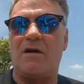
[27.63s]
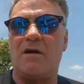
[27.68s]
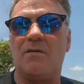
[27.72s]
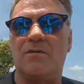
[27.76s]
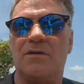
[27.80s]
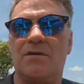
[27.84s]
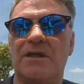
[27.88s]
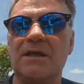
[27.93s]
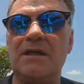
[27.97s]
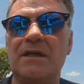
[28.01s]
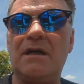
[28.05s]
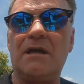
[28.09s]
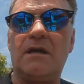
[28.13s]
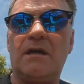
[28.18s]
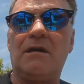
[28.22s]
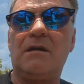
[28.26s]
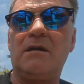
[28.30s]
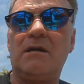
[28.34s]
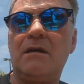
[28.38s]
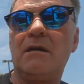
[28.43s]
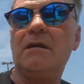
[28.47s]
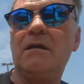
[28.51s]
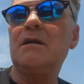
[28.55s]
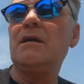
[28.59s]
out here
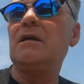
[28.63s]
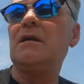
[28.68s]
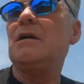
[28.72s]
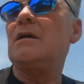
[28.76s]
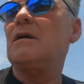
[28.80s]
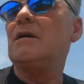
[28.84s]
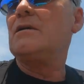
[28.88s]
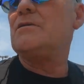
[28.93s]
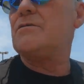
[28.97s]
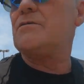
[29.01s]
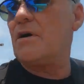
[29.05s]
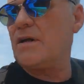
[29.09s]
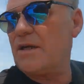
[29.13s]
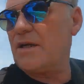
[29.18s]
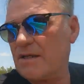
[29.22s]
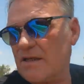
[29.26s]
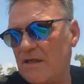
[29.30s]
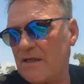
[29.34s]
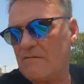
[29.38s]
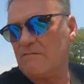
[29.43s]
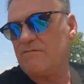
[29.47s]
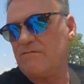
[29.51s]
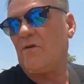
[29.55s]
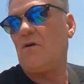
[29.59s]
trying to get
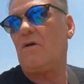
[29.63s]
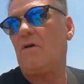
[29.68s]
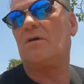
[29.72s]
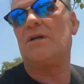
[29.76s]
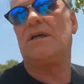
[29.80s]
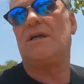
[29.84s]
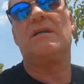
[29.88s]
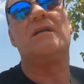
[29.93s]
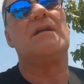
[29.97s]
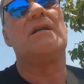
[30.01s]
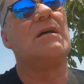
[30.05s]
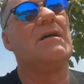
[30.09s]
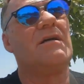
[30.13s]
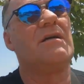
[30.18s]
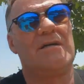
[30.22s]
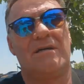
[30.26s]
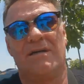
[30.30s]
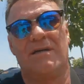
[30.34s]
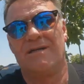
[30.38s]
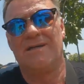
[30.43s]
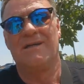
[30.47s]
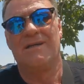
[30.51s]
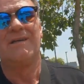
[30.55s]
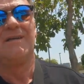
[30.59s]
a vlog in
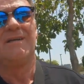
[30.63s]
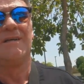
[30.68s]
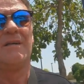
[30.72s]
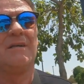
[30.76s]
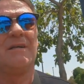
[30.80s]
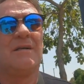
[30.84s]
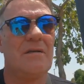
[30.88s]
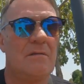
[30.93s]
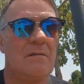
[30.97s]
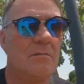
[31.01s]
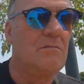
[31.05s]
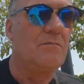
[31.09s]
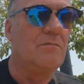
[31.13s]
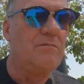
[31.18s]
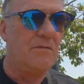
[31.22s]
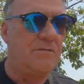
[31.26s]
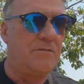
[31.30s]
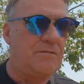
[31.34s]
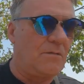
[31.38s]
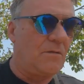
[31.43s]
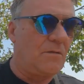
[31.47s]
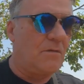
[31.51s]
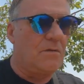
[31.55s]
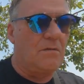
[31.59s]

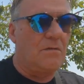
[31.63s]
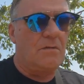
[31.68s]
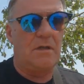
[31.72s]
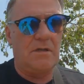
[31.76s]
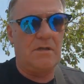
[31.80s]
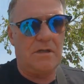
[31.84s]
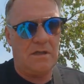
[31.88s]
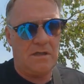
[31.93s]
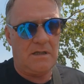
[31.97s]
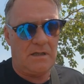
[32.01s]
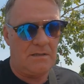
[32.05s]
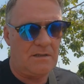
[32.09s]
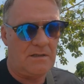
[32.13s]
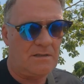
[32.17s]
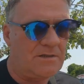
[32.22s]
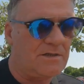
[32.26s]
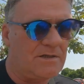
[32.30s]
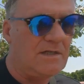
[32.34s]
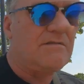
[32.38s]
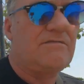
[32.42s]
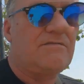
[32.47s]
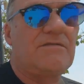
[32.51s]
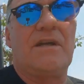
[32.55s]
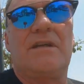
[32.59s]
before this
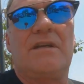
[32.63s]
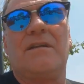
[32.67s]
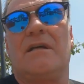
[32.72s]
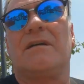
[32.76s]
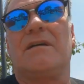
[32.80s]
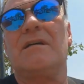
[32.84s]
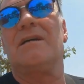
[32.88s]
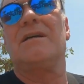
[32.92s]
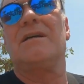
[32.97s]
evening.